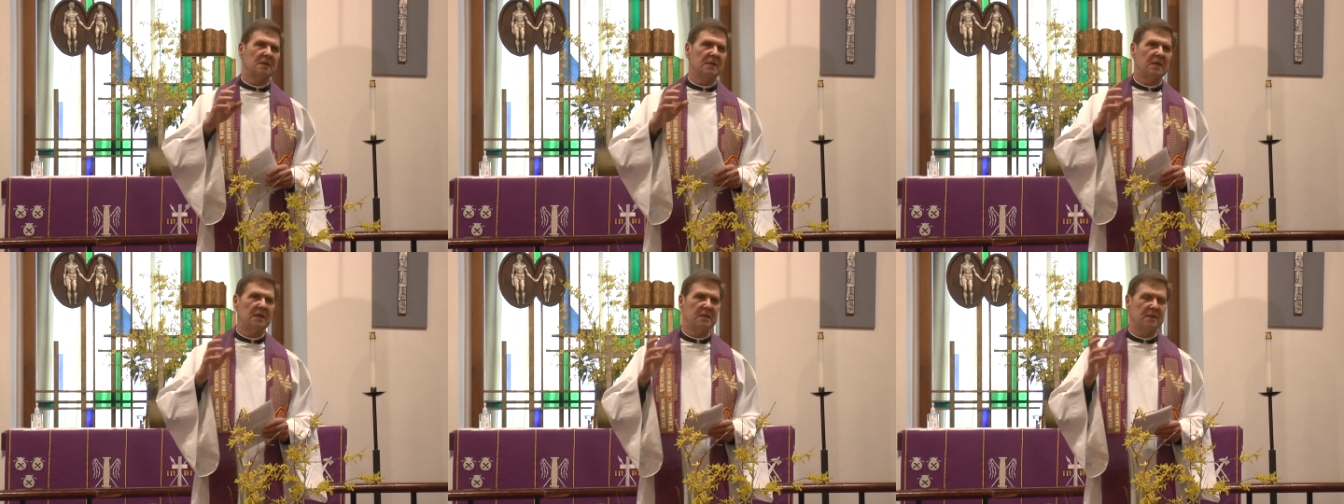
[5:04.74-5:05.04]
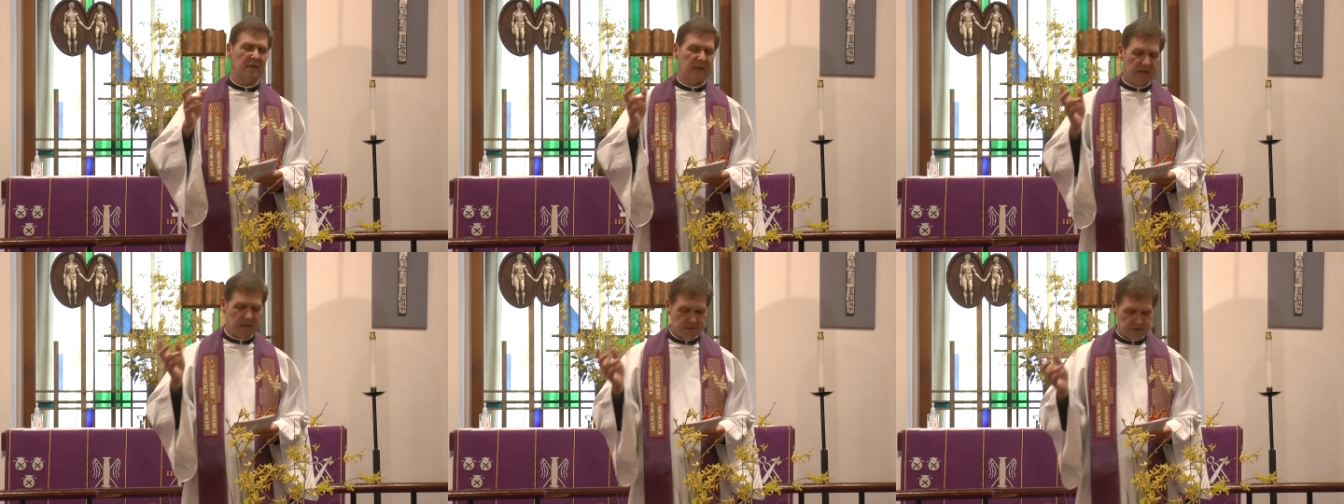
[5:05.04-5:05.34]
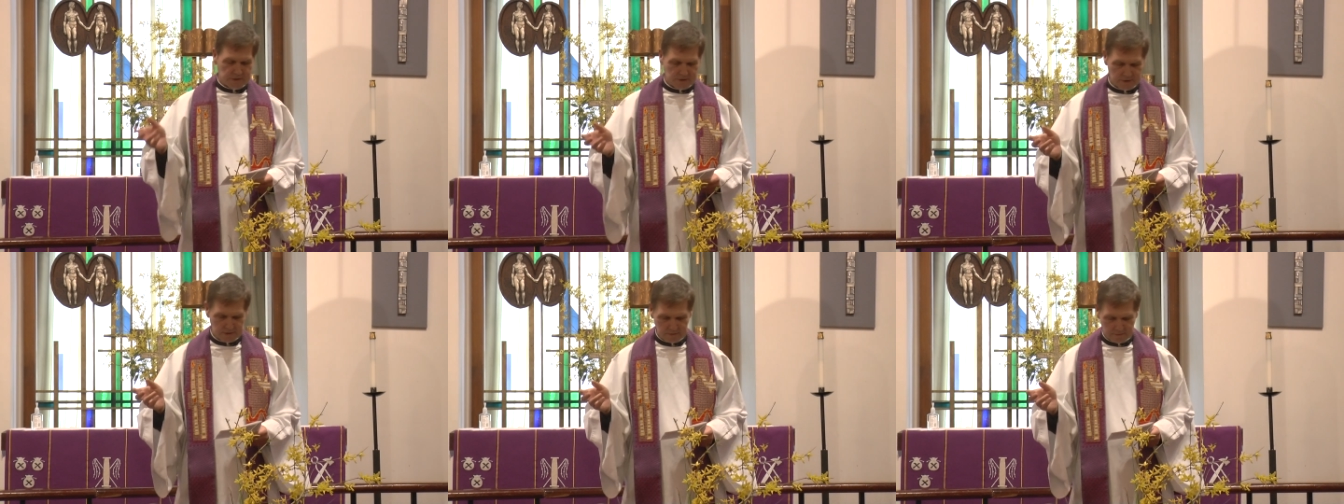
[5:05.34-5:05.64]
a
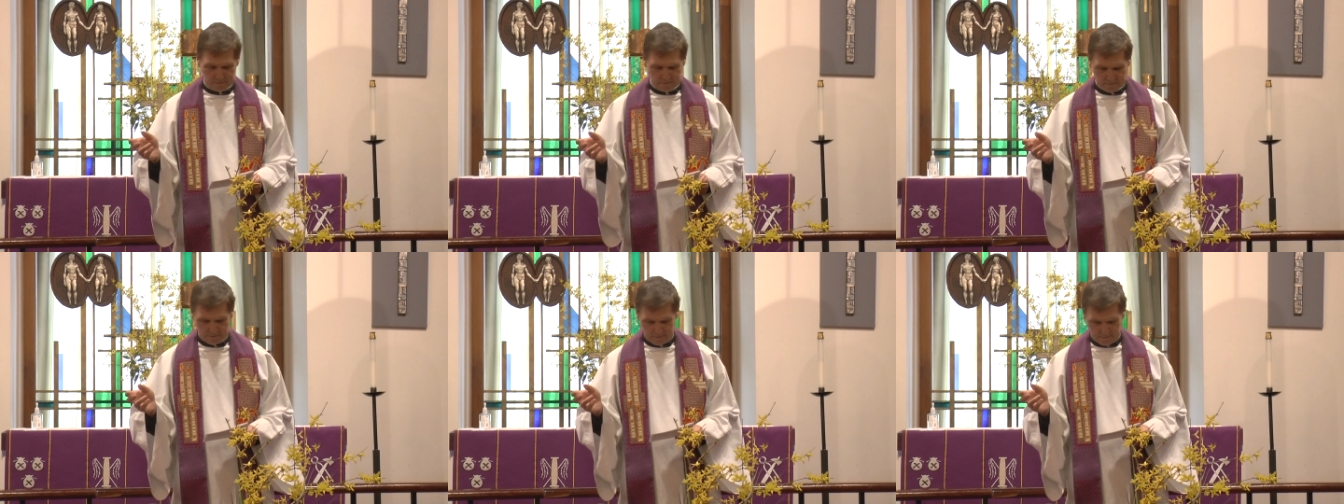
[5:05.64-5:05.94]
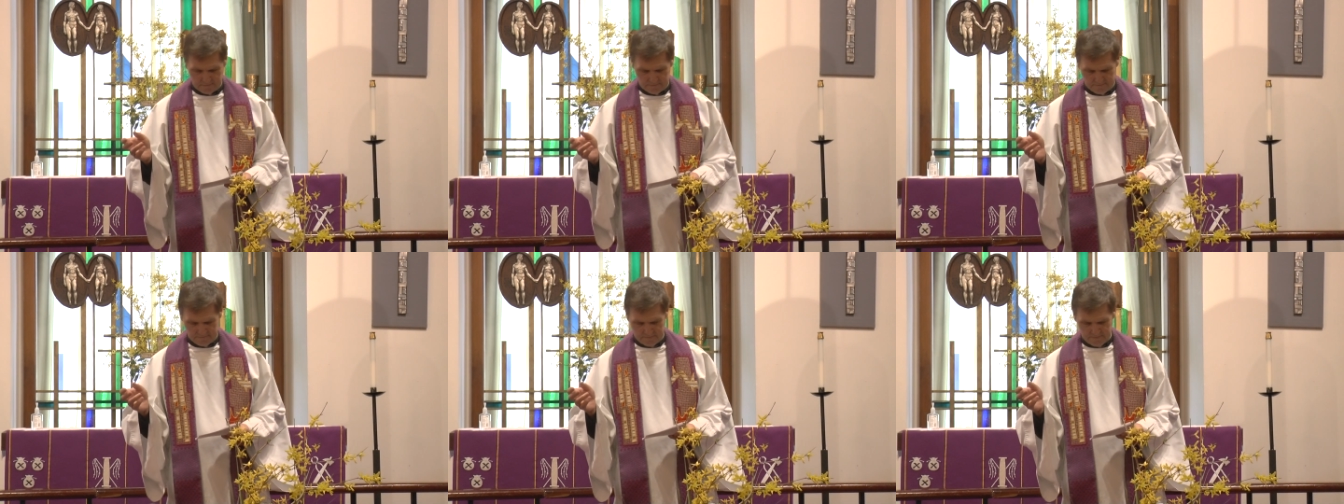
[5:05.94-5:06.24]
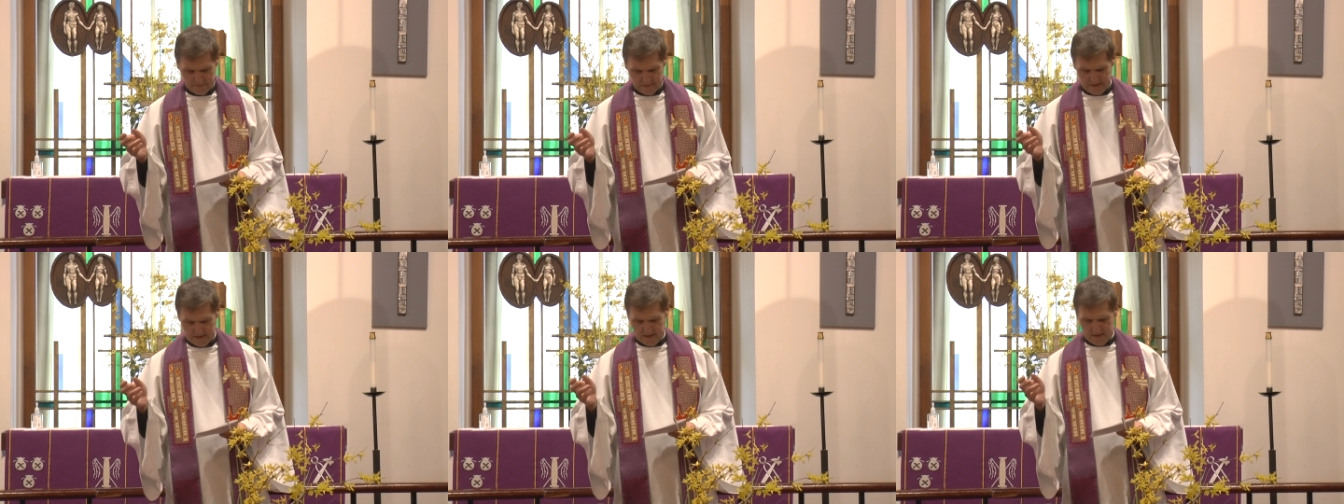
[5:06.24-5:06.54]
nation
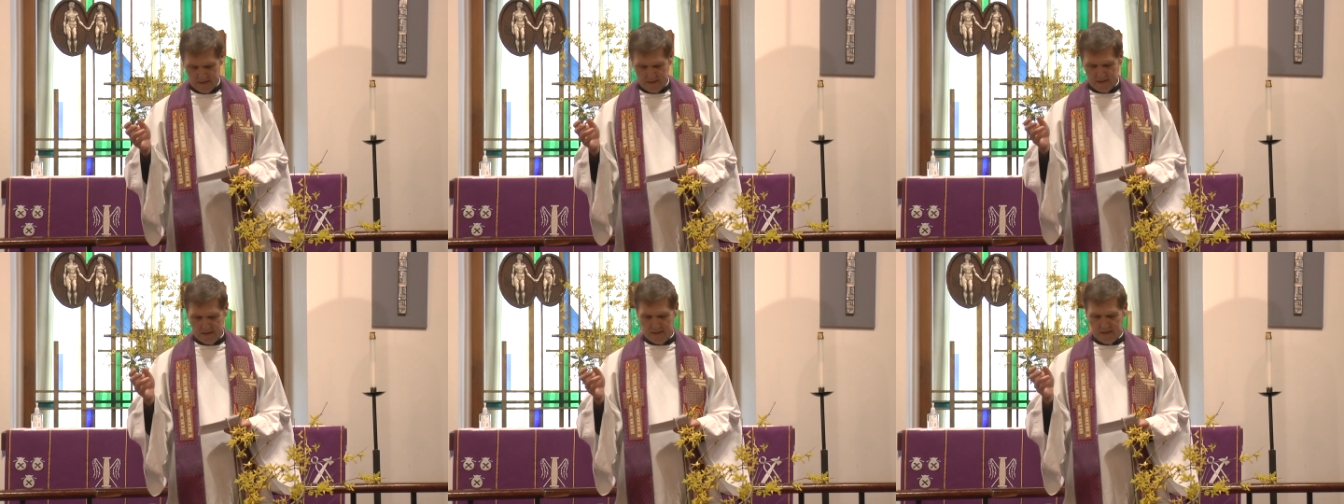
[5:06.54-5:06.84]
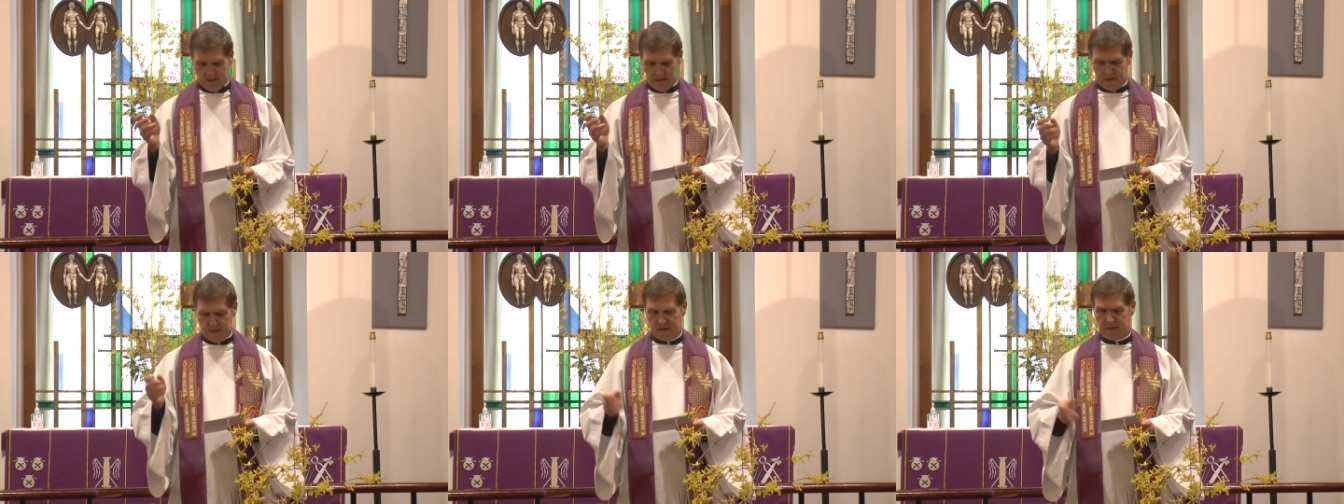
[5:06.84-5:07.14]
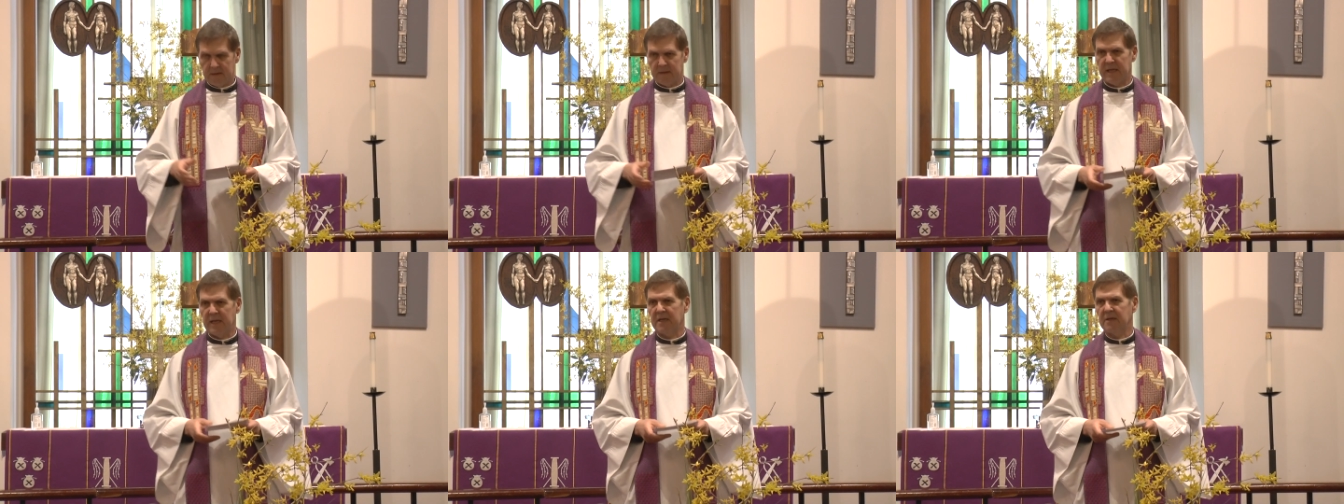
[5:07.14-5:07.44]

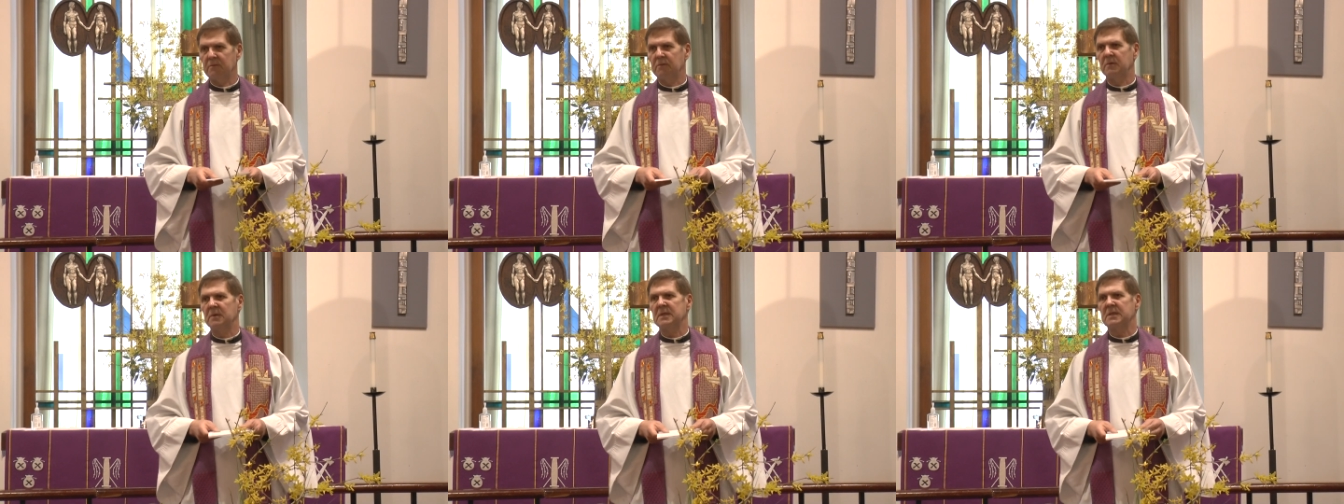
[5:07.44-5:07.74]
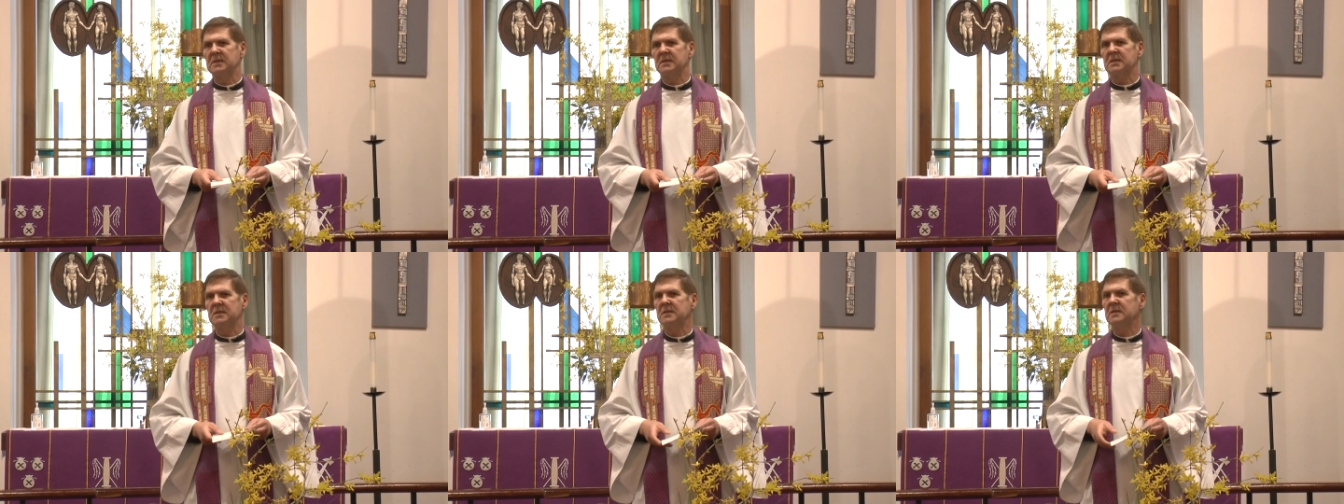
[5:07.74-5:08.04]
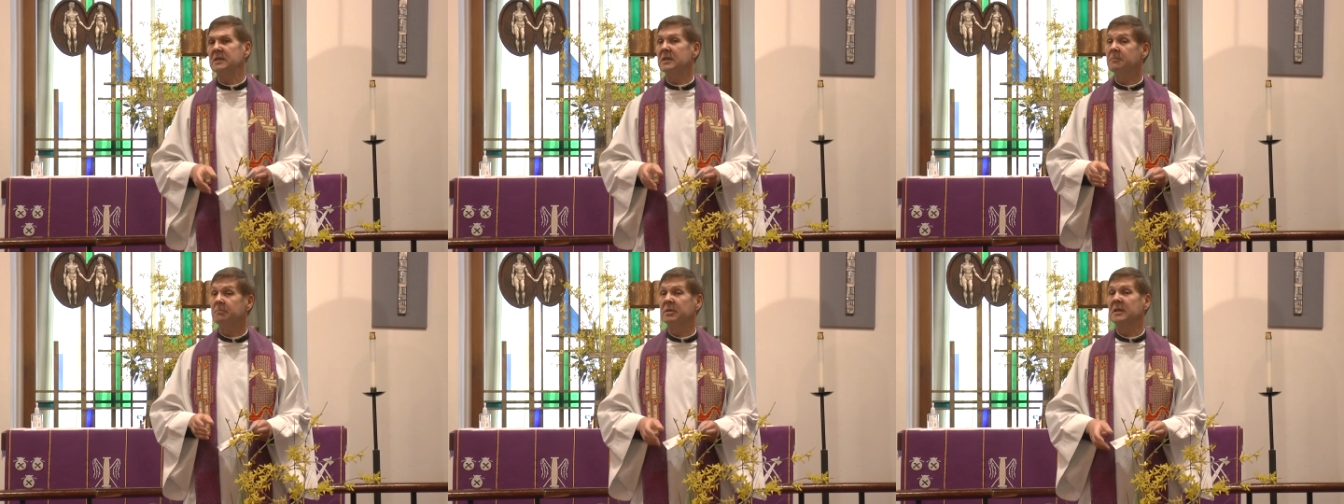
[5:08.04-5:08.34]
that
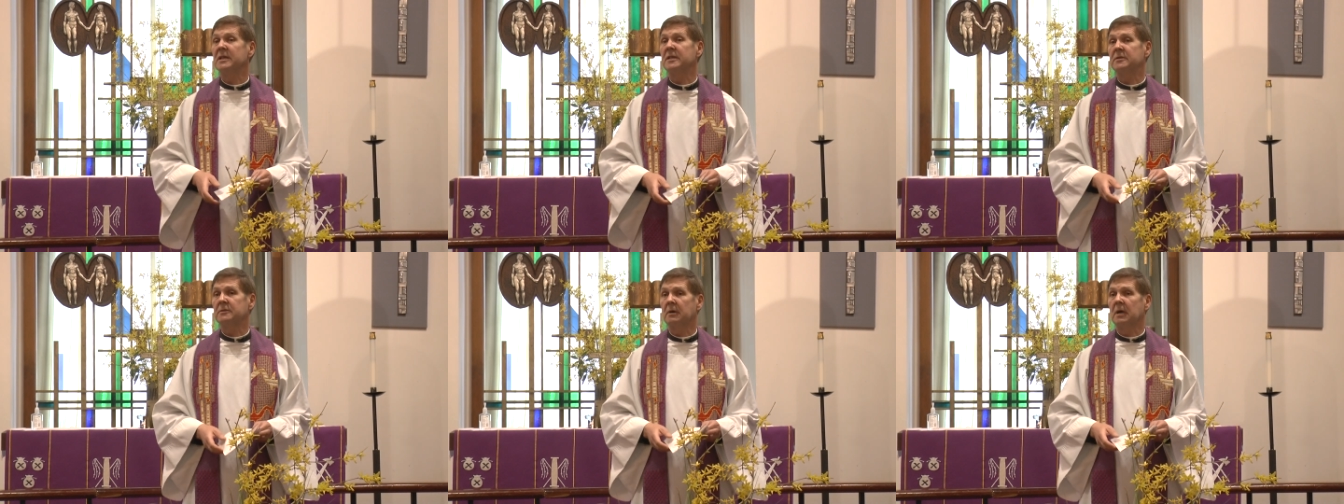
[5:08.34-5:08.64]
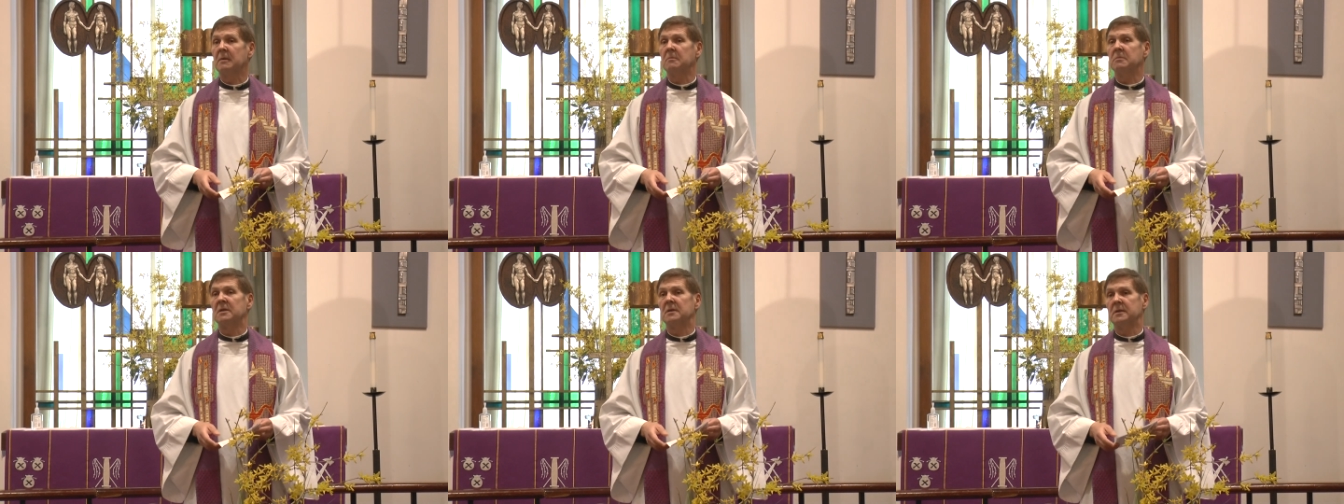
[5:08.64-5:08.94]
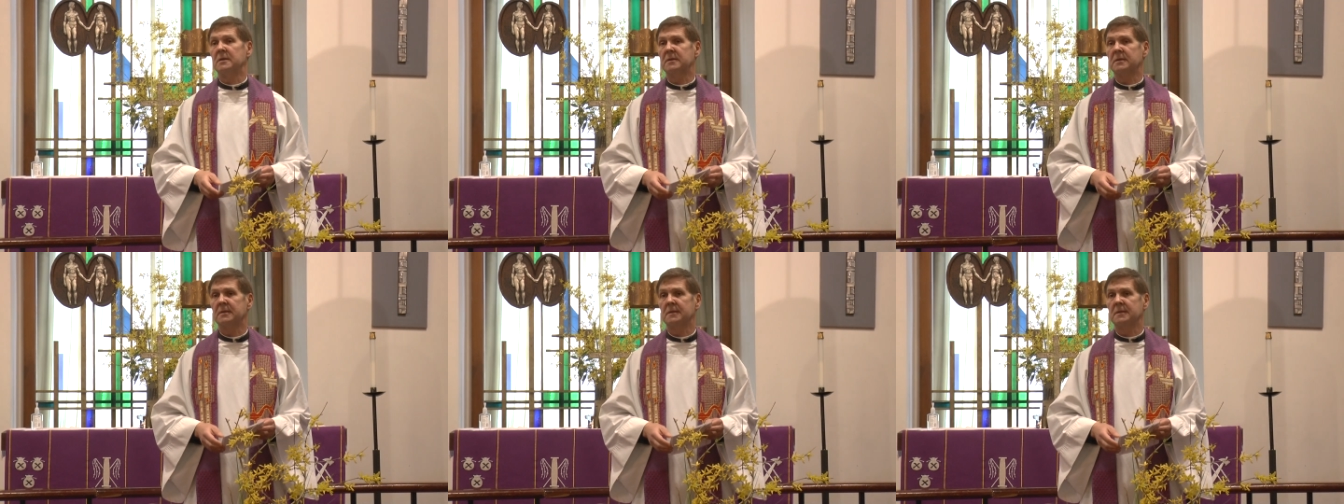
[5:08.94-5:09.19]
was deeply troubled.